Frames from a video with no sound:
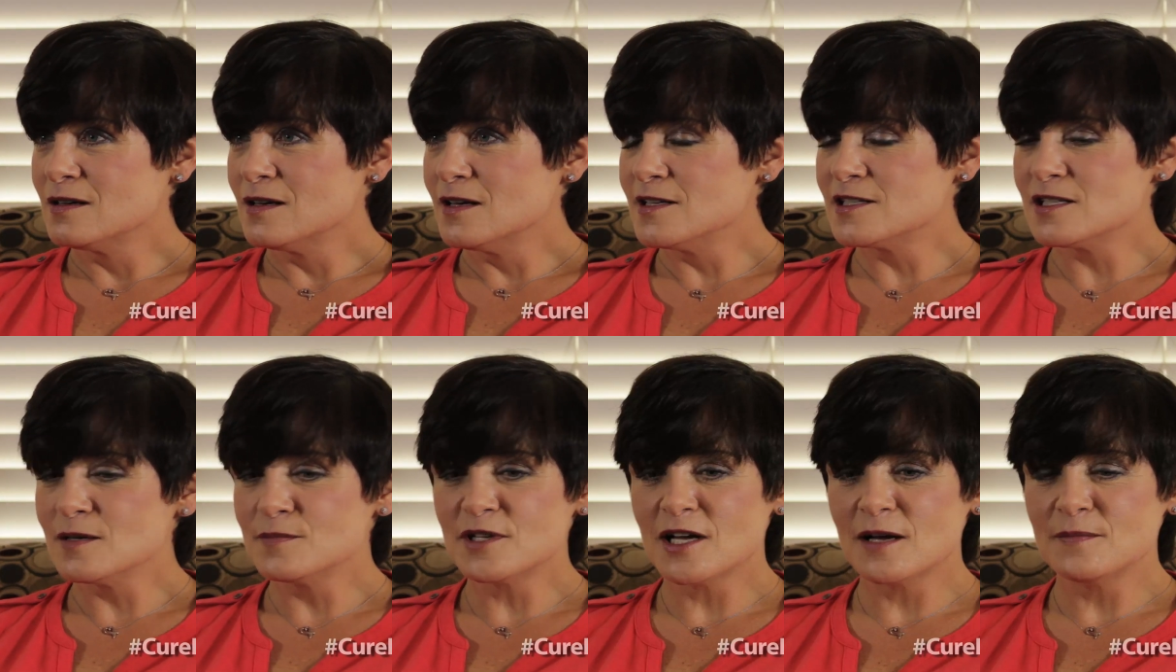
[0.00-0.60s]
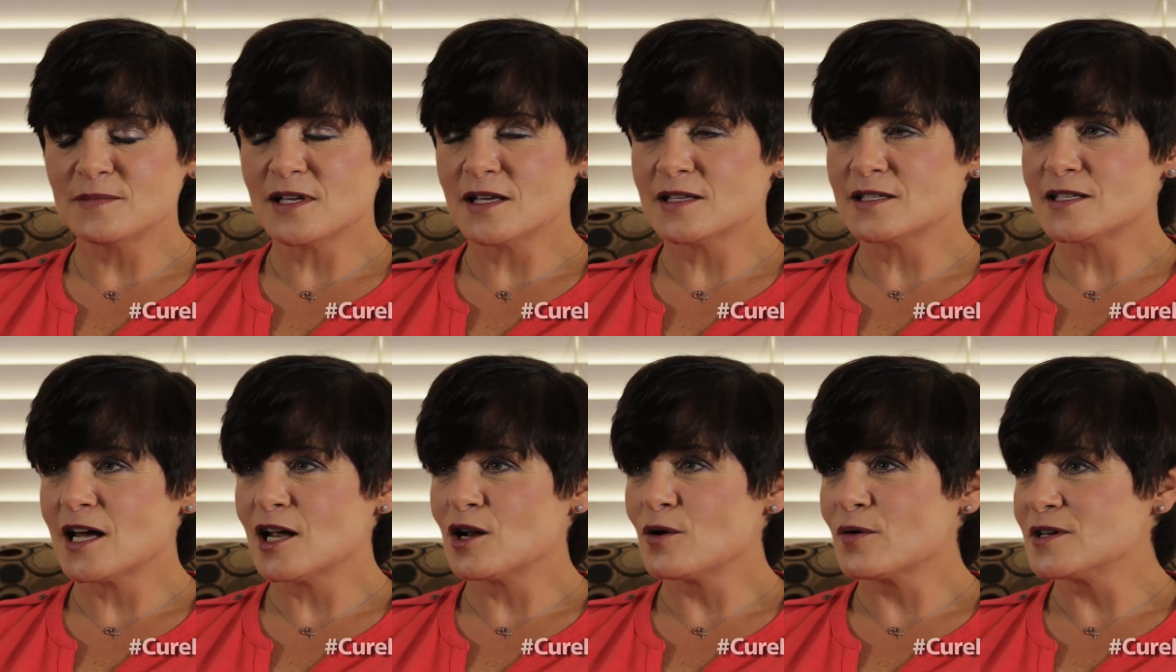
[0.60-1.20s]
And sometimes that's
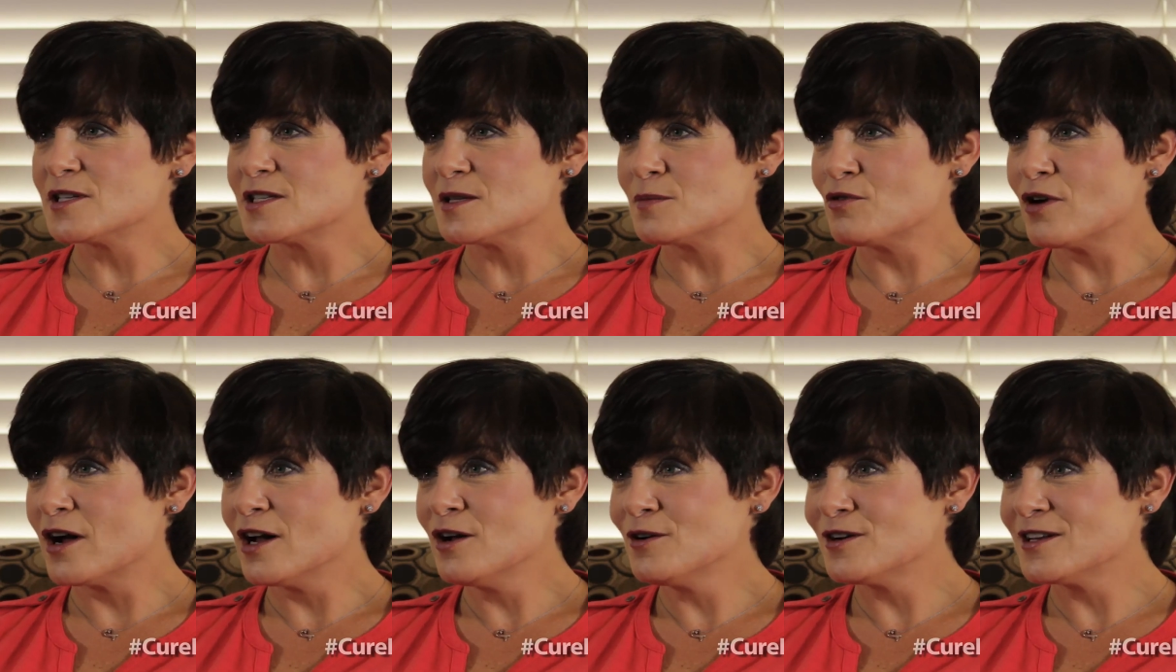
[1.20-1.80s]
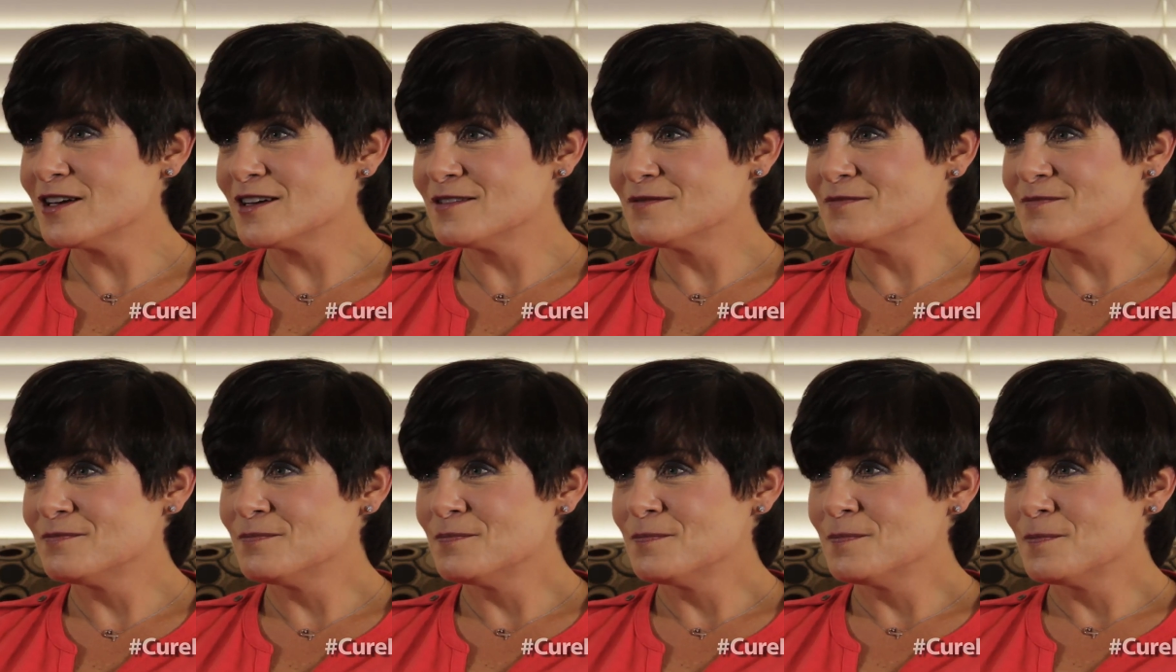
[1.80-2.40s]
not always the priority,
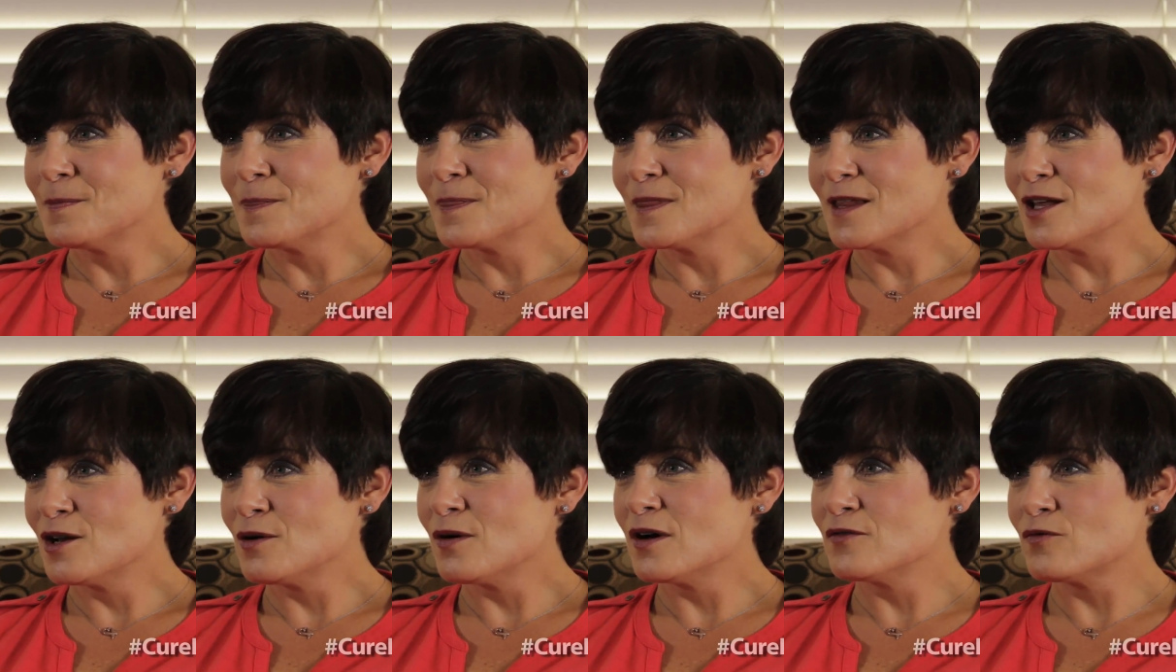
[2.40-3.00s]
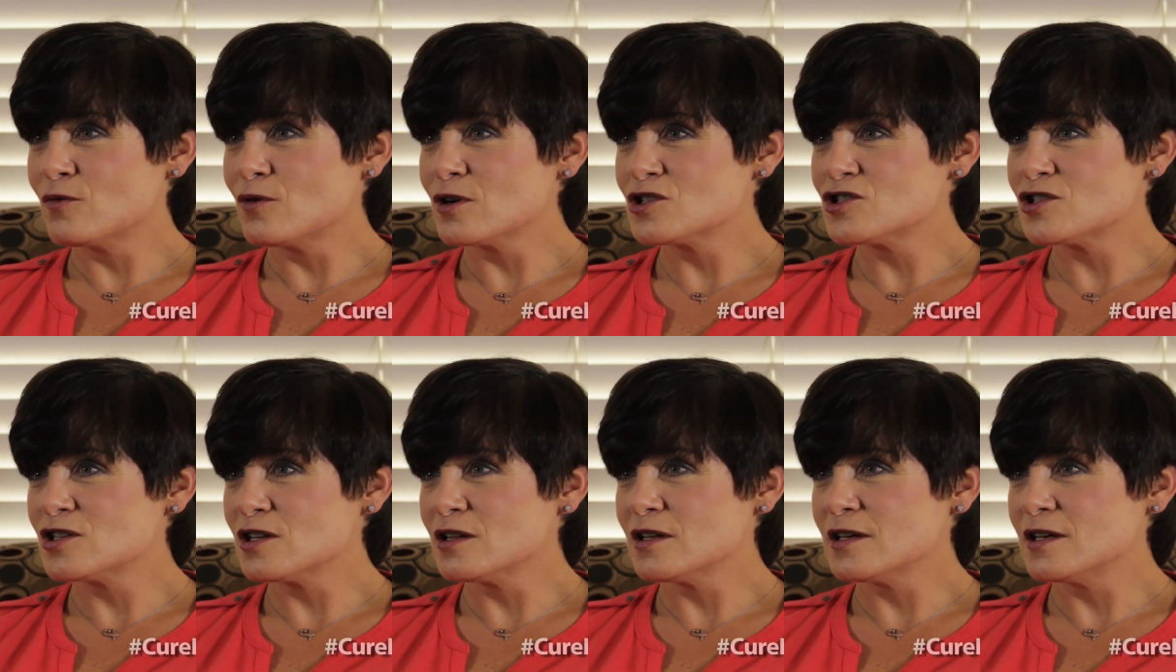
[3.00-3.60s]

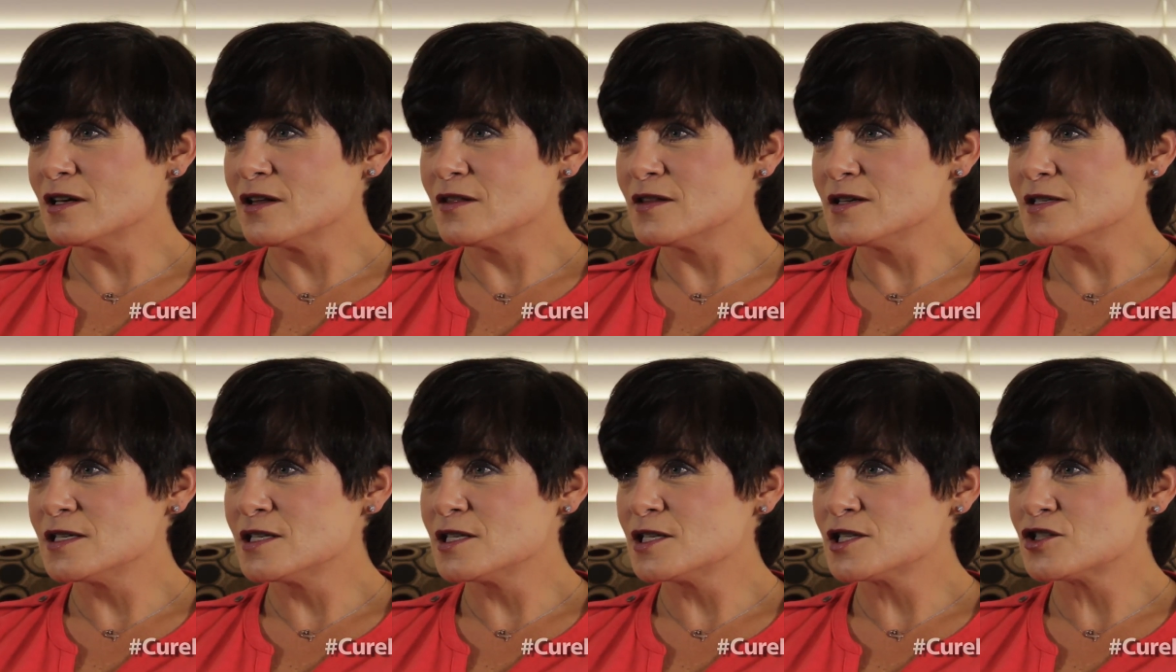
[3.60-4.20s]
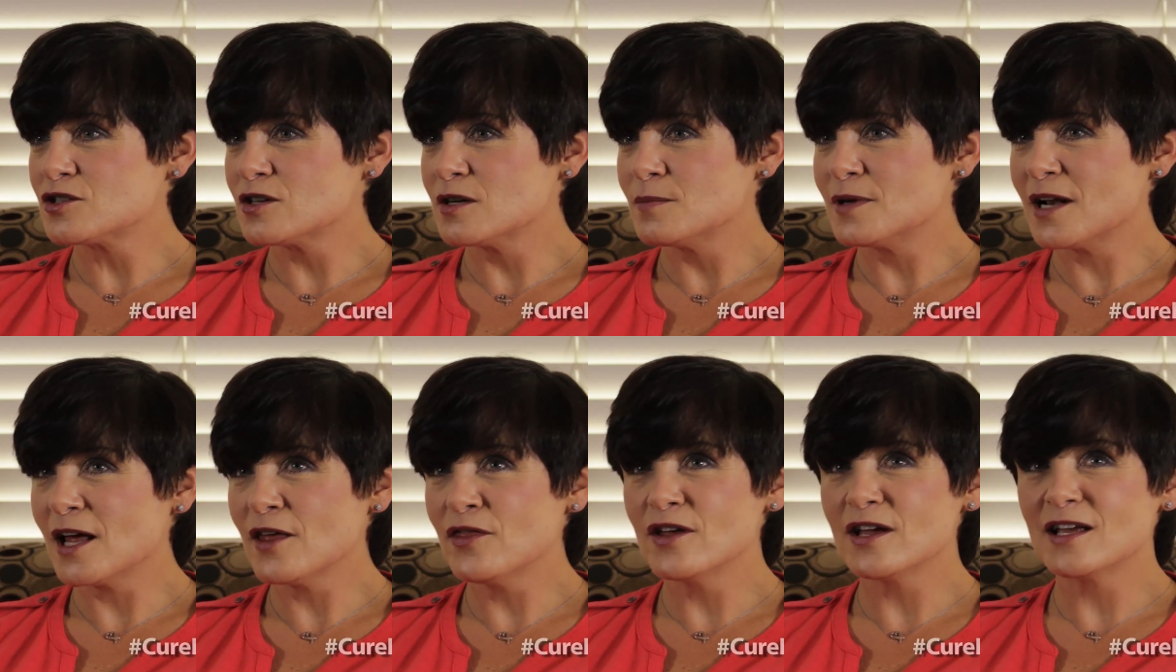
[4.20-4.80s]
unfortunately, in this industry. But
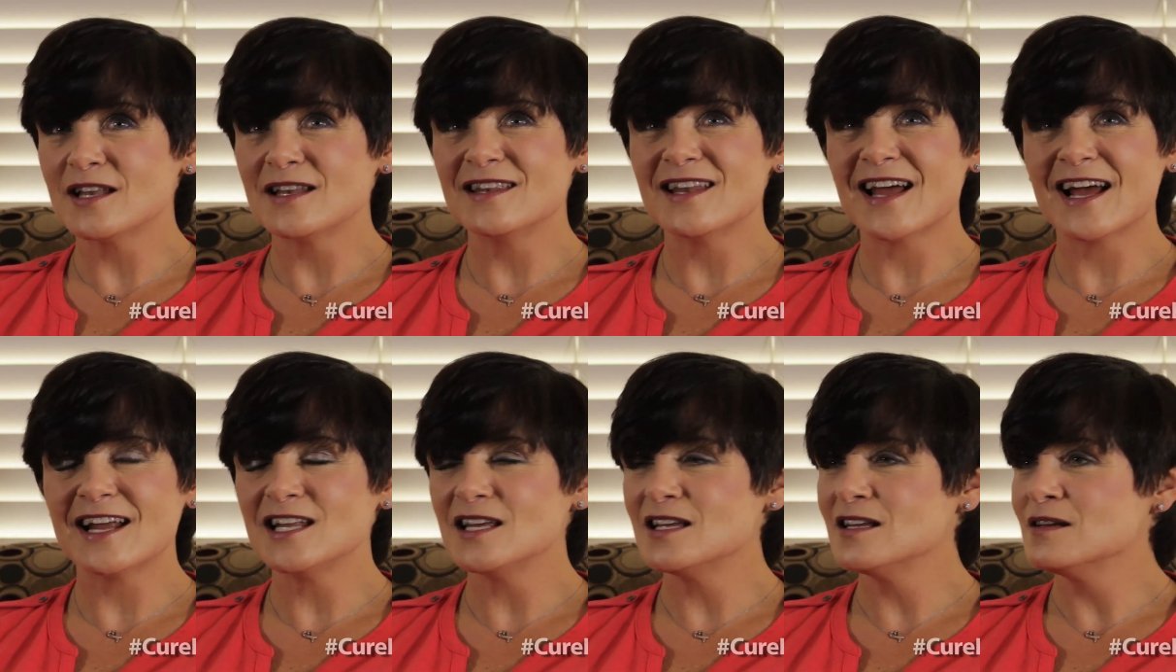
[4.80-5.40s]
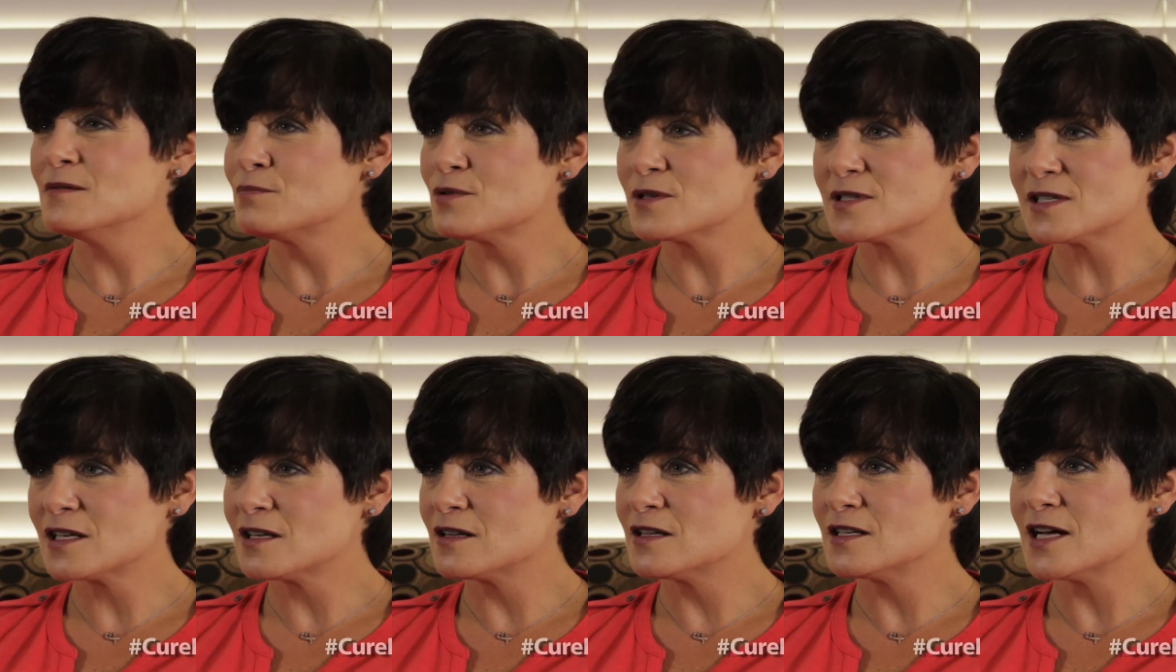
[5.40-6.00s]
I think
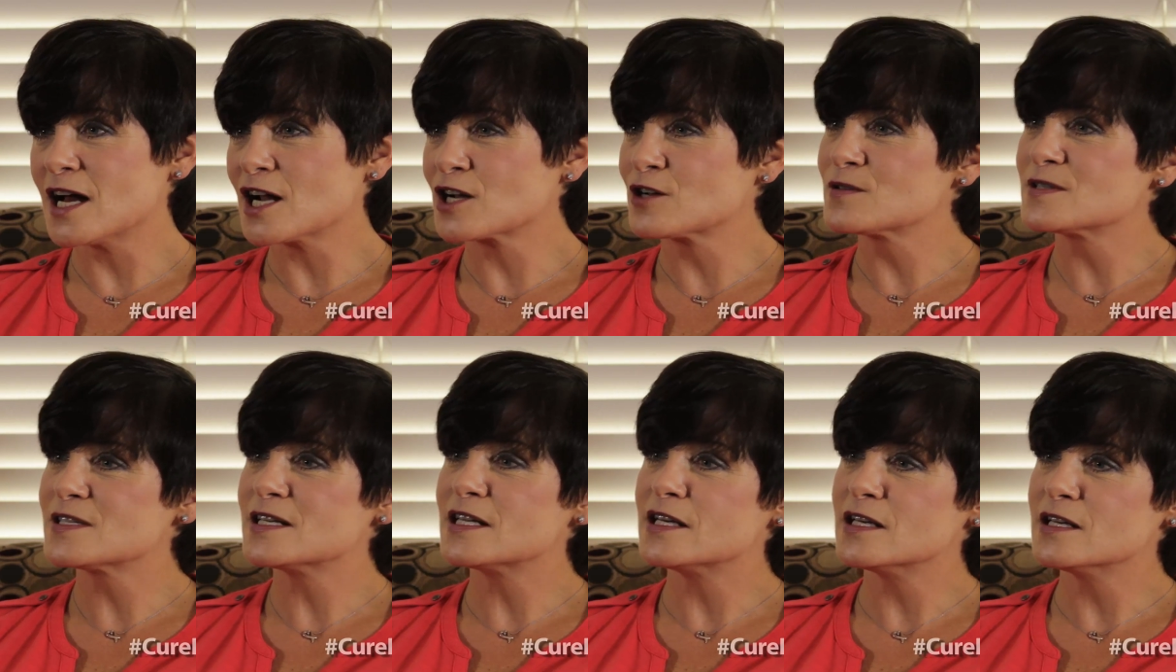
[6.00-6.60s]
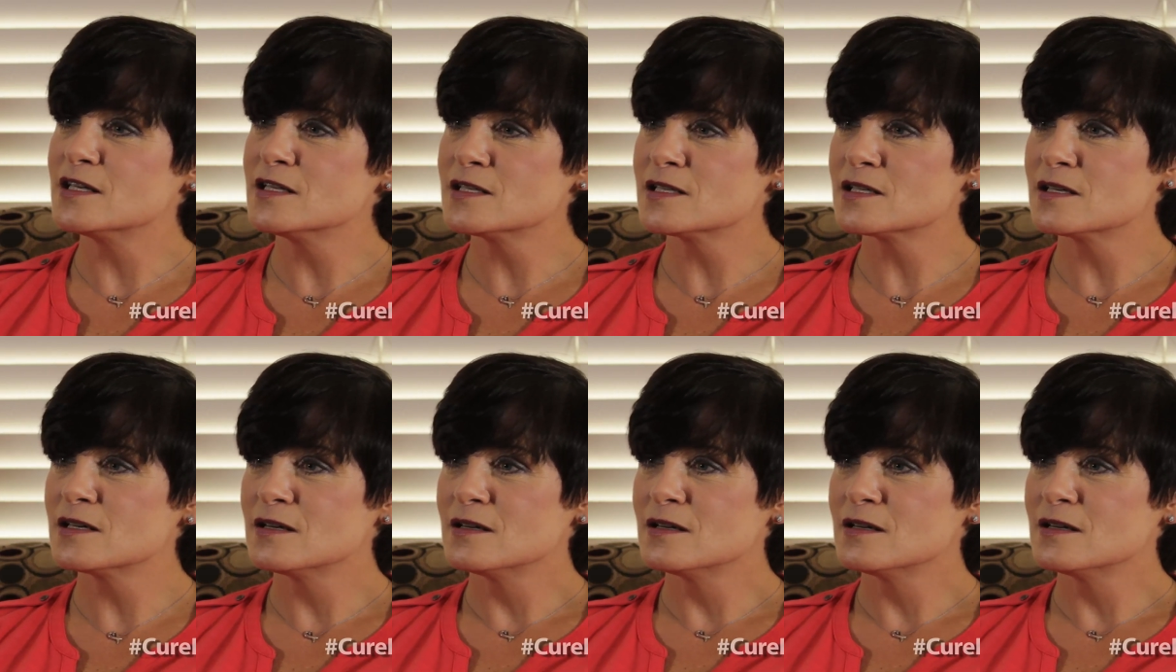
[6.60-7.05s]
90% of the doctors it is.